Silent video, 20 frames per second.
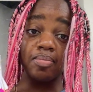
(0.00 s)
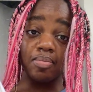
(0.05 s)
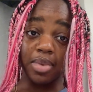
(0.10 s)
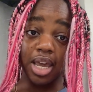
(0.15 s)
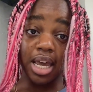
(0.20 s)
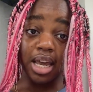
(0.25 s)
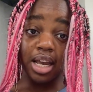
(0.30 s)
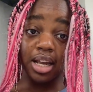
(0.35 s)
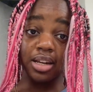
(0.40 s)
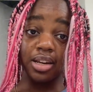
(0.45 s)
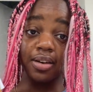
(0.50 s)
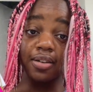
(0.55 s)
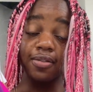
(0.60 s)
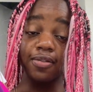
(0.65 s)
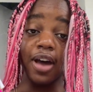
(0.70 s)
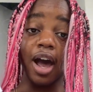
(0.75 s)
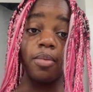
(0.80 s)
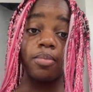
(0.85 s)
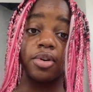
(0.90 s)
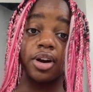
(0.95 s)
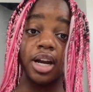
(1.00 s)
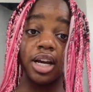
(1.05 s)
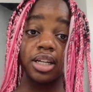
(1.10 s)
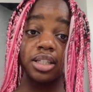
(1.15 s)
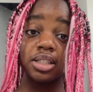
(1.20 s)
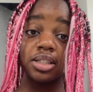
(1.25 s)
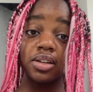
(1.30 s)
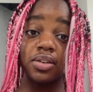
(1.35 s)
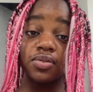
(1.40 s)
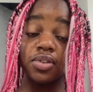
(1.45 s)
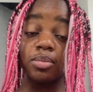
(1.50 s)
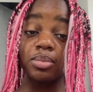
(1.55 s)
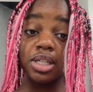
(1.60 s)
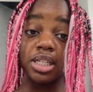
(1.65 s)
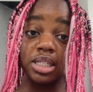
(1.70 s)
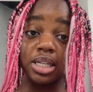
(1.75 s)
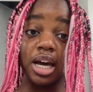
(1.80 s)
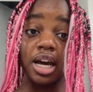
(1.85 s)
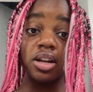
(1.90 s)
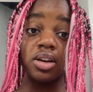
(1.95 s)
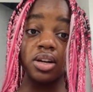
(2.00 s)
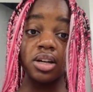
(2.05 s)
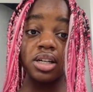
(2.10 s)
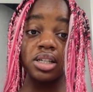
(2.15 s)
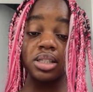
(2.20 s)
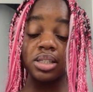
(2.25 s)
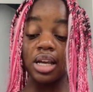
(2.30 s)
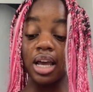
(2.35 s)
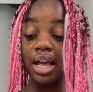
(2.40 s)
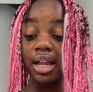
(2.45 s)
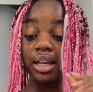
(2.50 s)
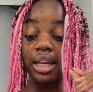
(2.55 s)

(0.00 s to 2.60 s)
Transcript: made fabrics from designers